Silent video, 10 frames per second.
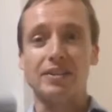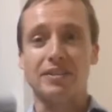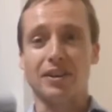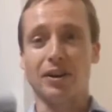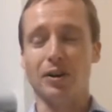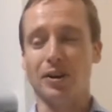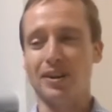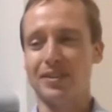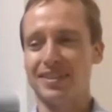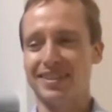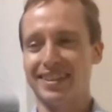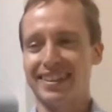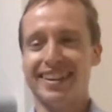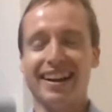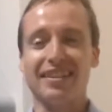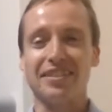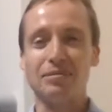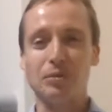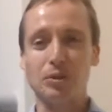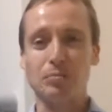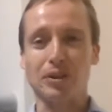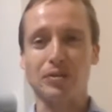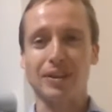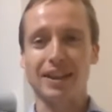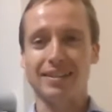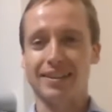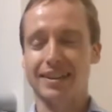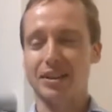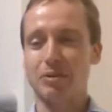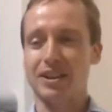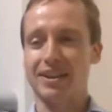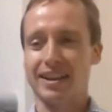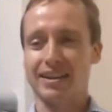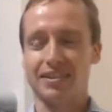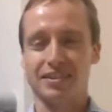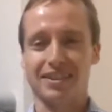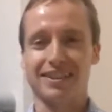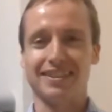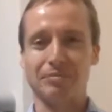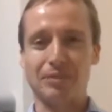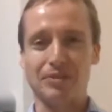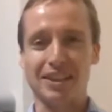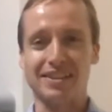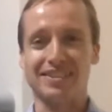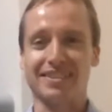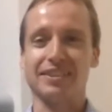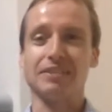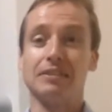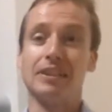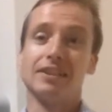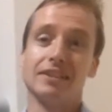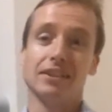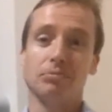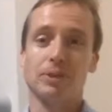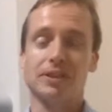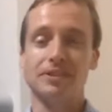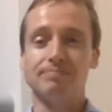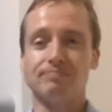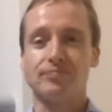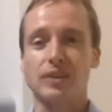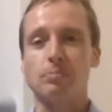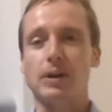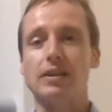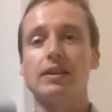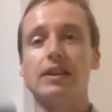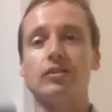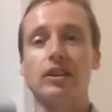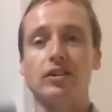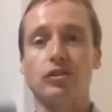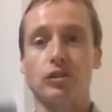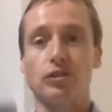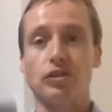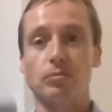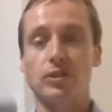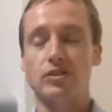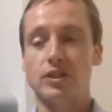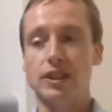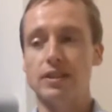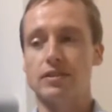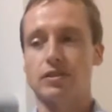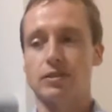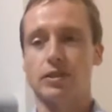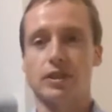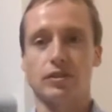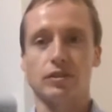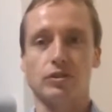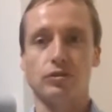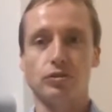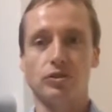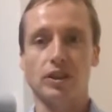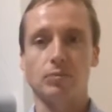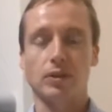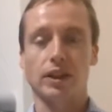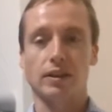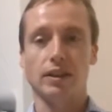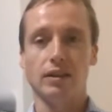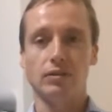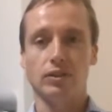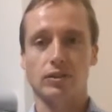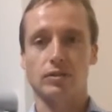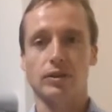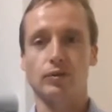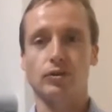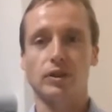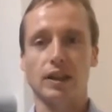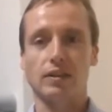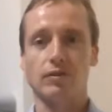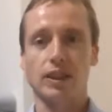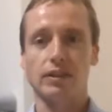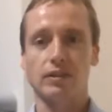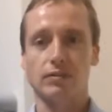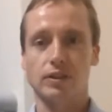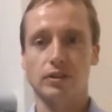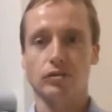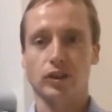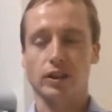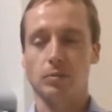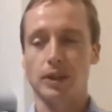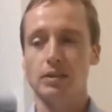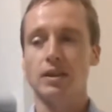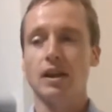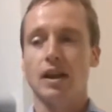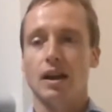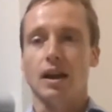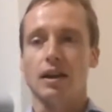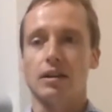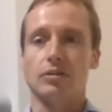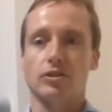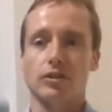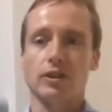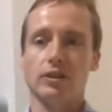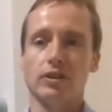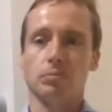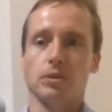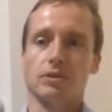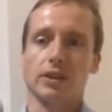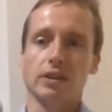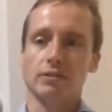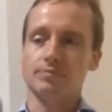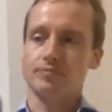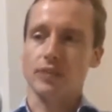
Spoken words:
So I was even more impressed with that. The guy behind the counter said he'd seen my video, so that's pretty good. Apparently they changed ownership recently, and so there's a new team running it now. So if you're in the Hunter Valley, definitely check them out. So I got this bottle here.